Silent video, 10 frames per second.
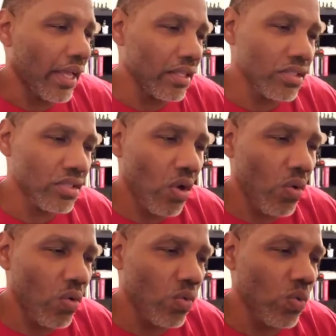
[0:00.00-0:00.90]

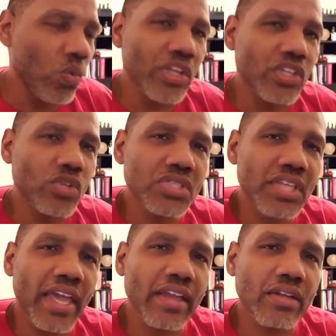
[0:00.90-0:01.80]
so when you
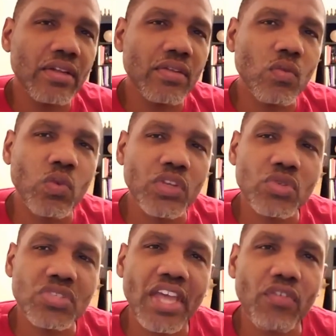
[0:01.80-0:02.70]
say
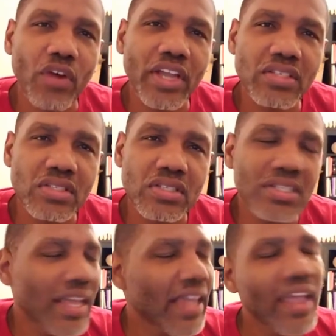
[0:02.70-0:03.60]

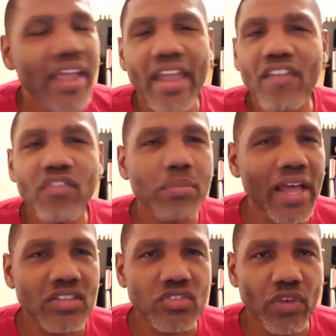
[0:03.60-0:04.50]
racist,
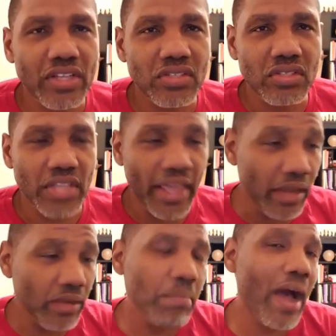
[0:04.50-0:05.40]
everybody's racist.
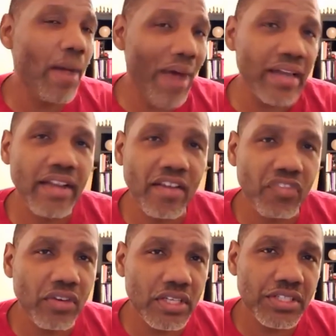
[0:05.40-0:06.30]
And by my
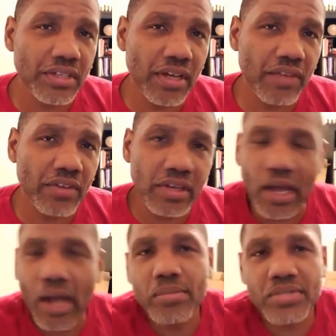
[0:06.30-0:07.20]
definition of it,
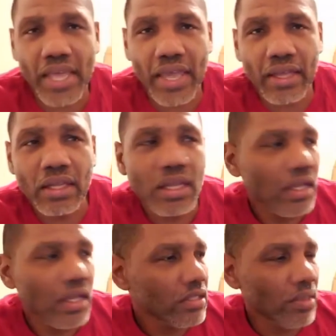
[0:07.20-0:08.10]
I'm saying
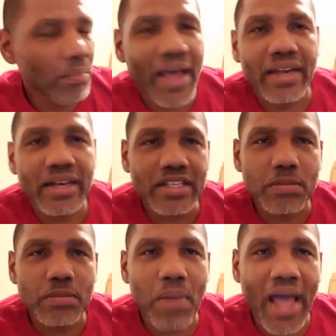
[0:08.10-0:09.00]
somebody that's
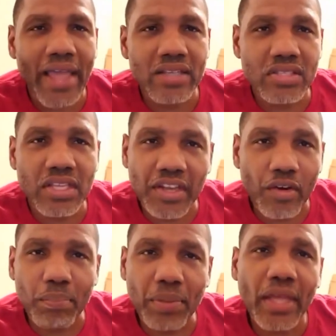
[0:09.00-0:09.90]
biased in
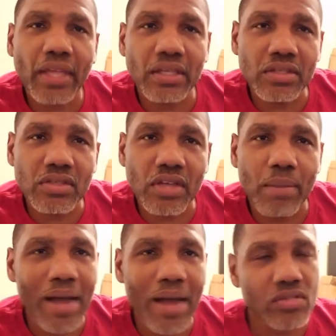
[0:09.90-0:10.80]
their opinion
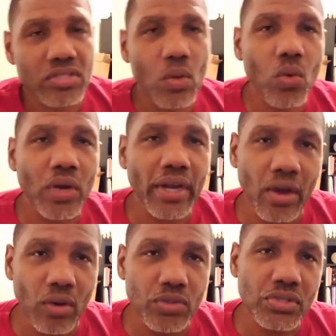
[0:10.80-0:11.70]
about someone else.